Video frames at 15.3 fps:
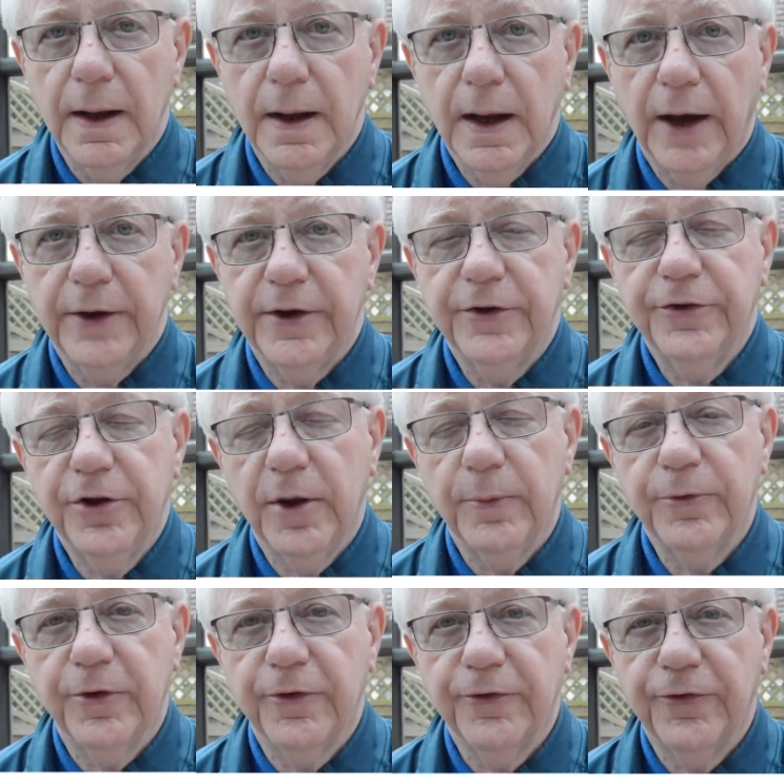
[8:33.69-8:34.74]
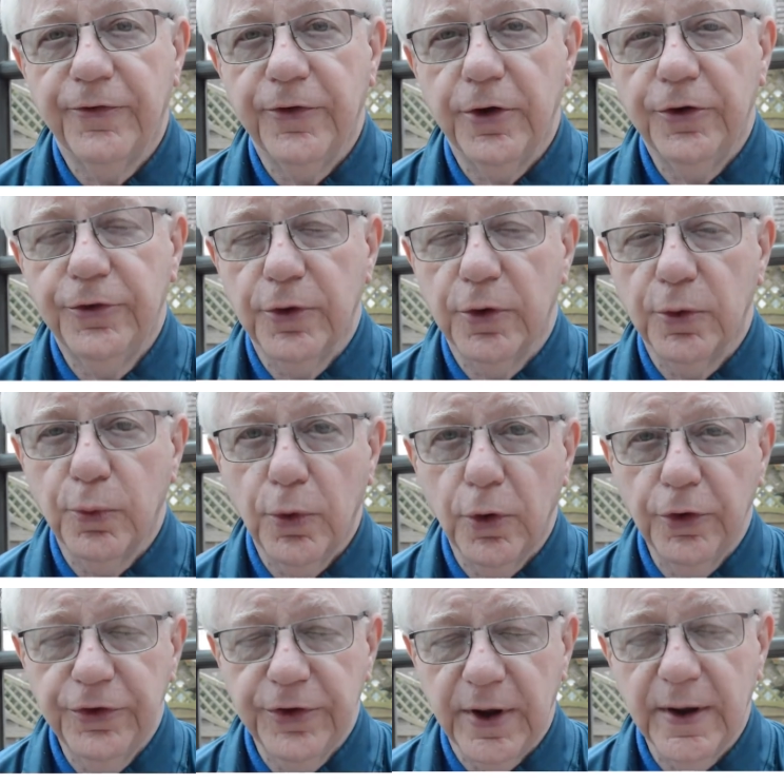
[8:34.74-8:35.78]
And in terms of virtual
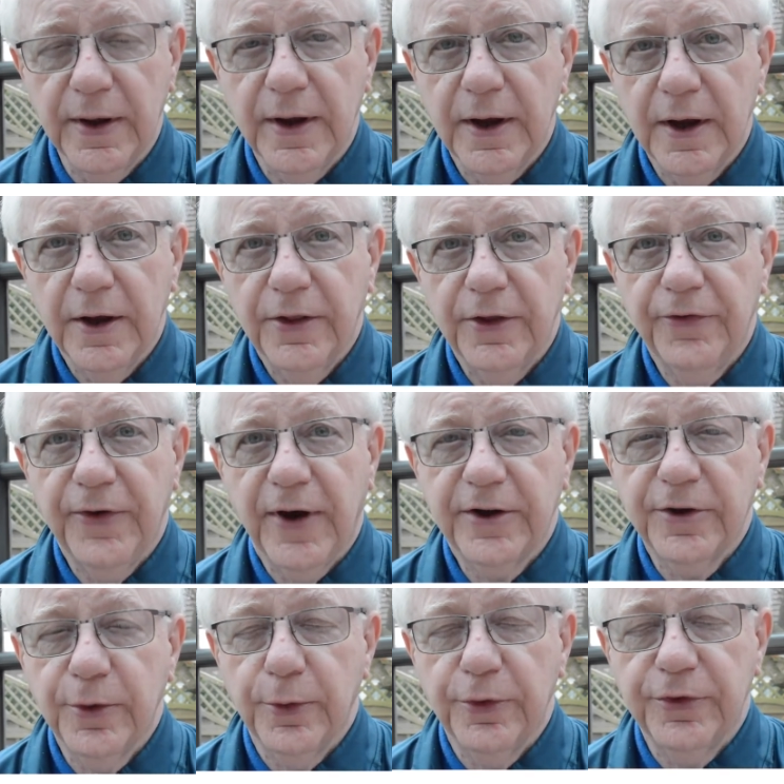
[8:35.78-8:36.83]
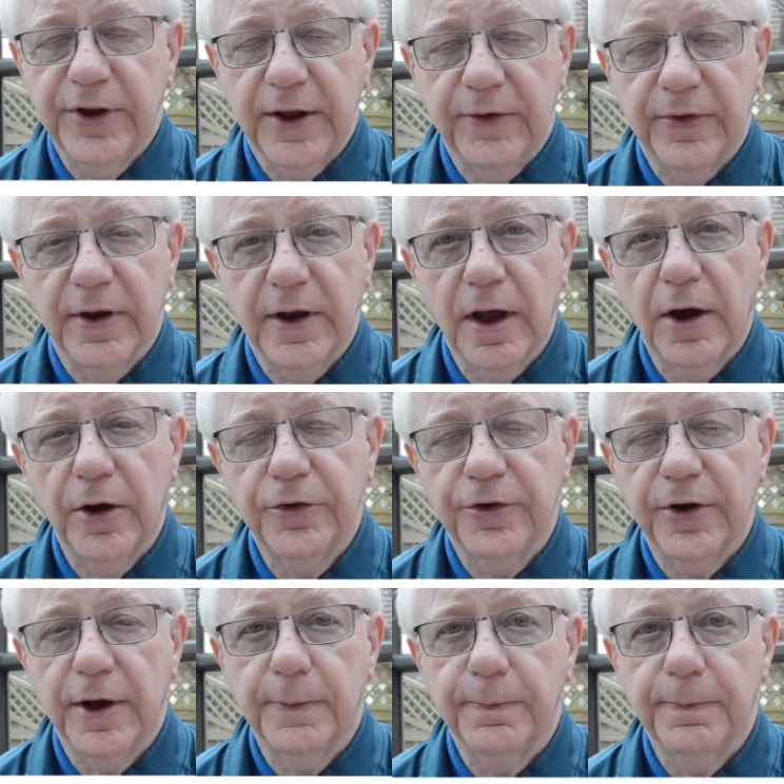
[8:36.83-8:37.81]
water, the factor was even larger.